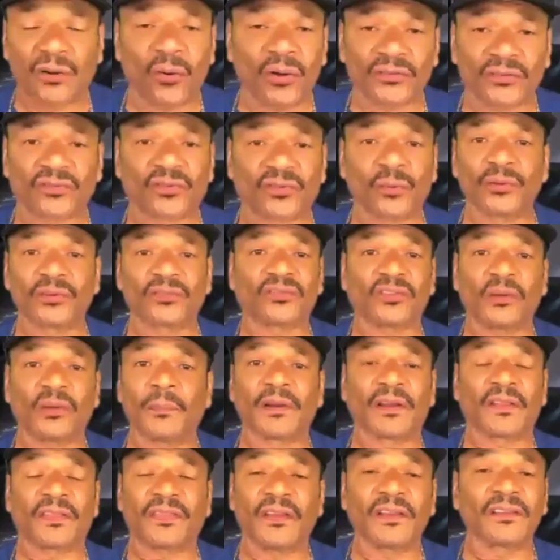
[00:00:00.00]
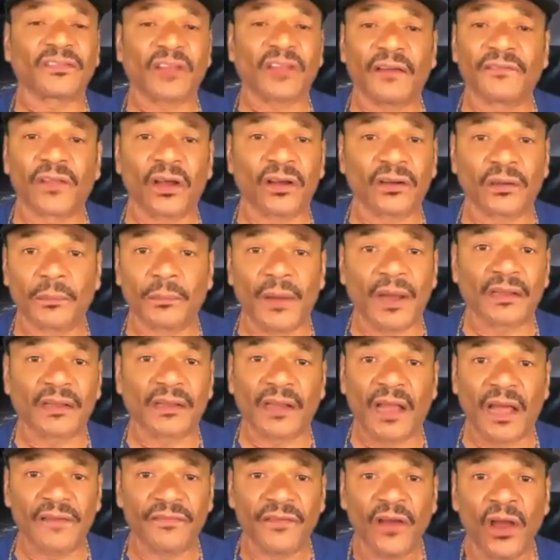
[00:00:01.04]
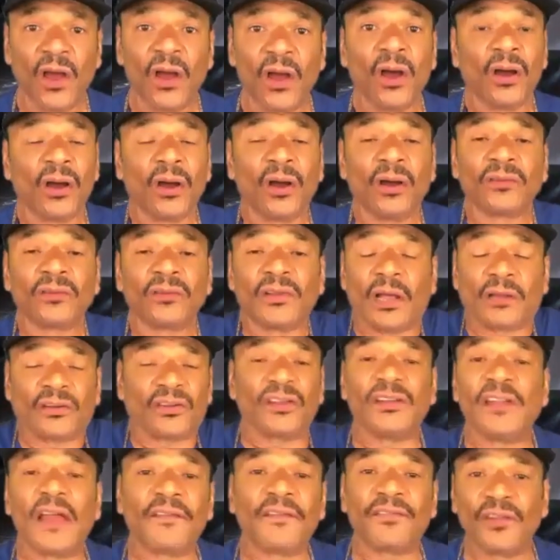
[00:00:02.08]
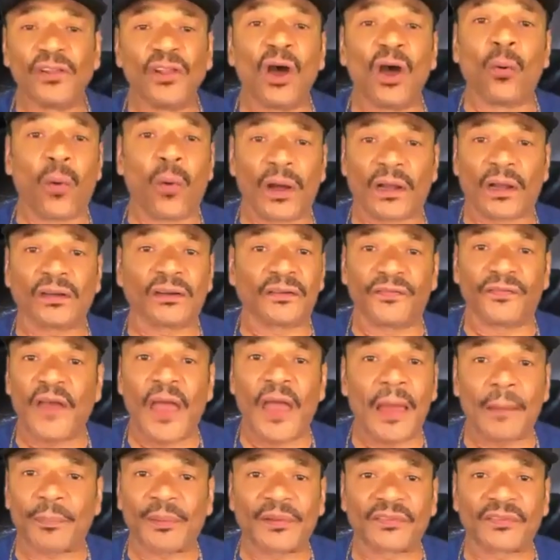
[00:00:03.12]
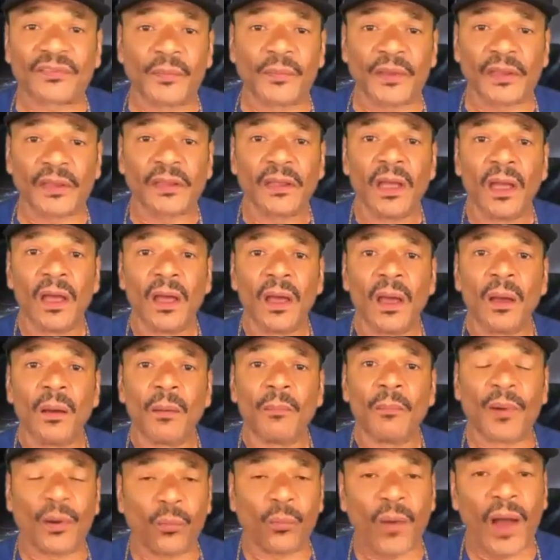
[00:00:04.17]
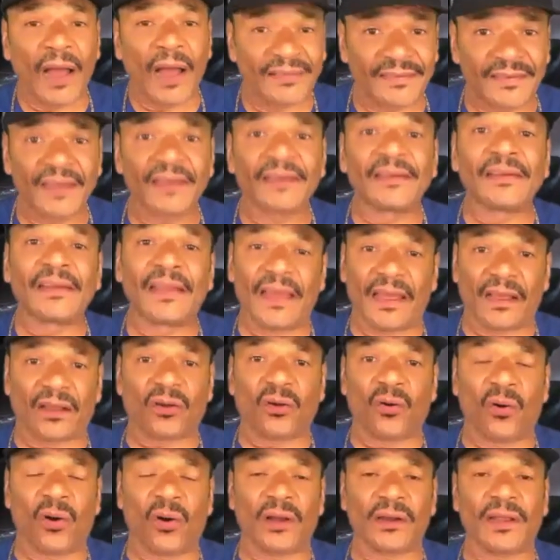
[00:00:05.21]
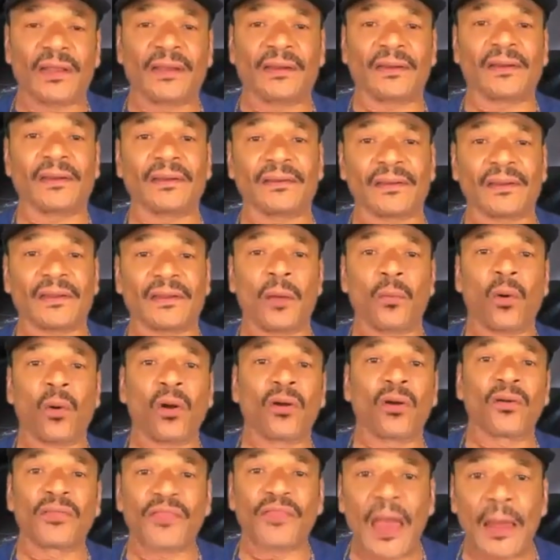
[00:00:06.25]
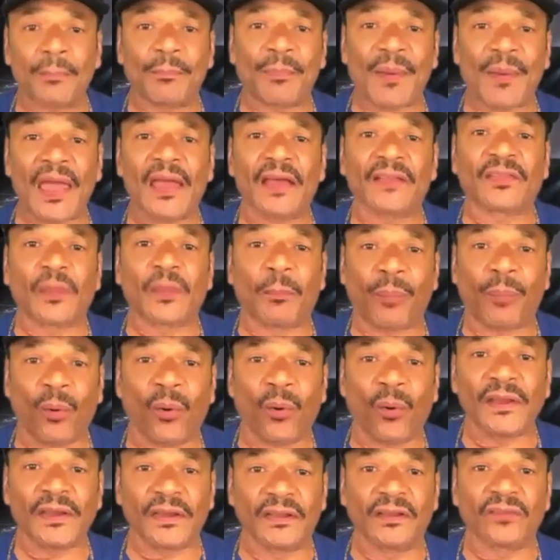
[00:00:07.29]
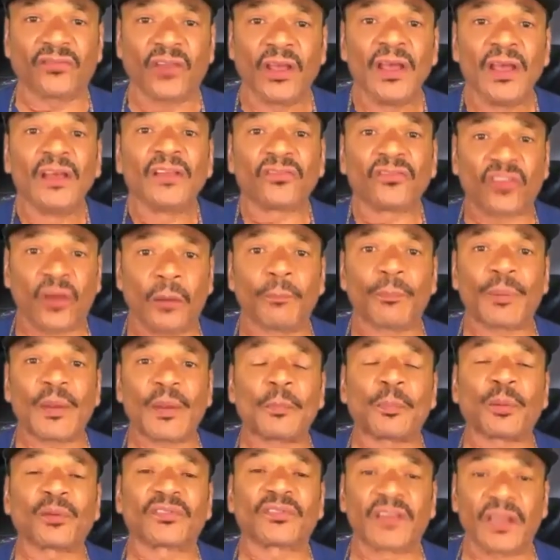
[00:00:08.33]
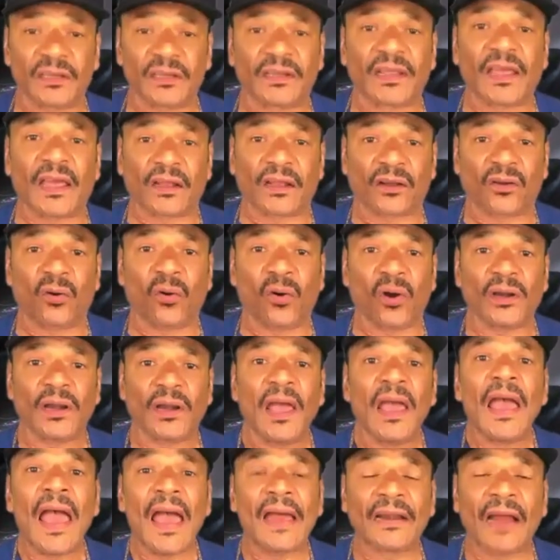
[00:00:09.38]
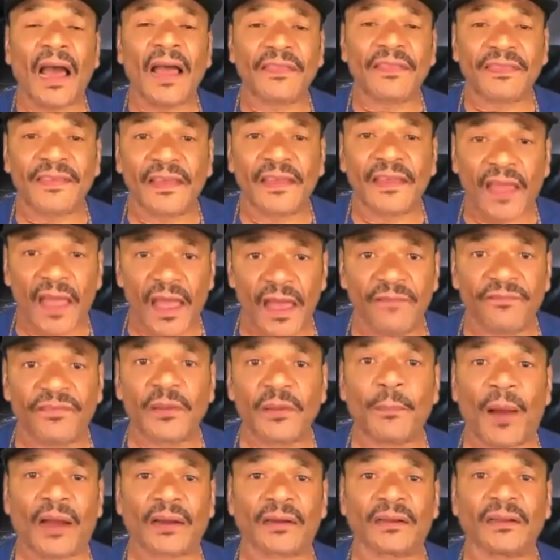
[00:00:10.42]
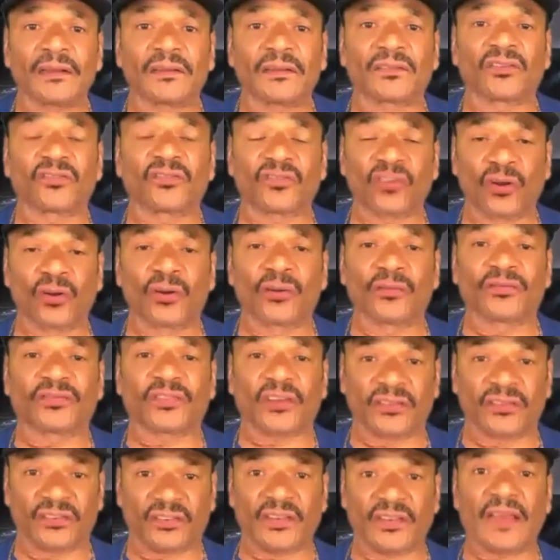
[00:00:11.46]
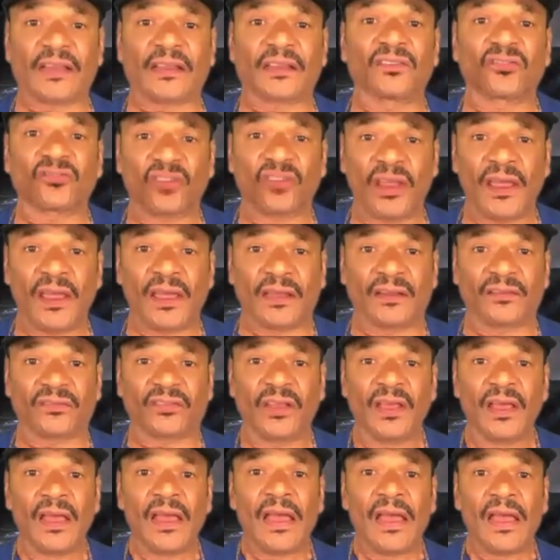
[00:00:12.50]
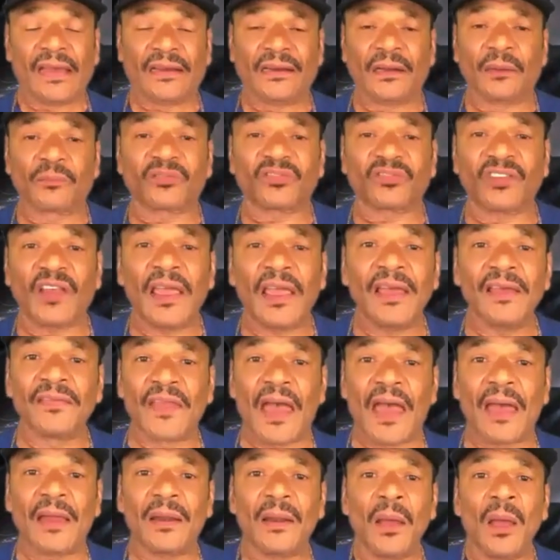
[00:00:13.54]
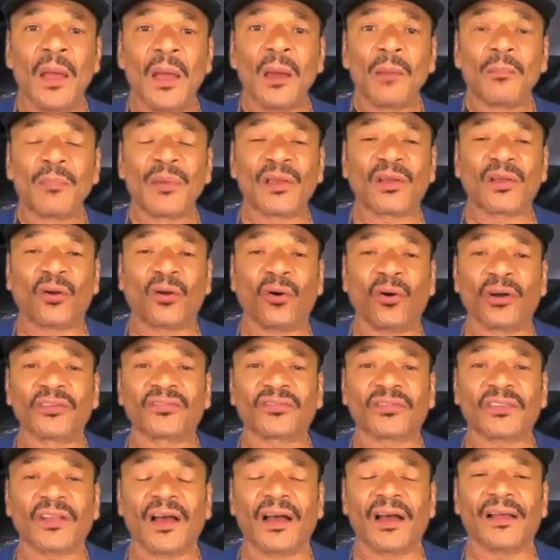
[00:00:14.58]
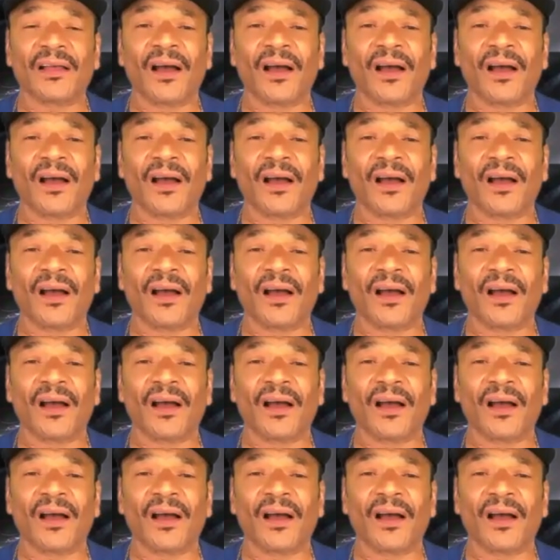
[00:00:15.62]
caught doing some of the things I've done in my life, you never know what could have happened to me. But I didn't get caught, and they weren't that bad. The point is, some people did get caught, and I think everybody deserves a second chance. And I'm saying that because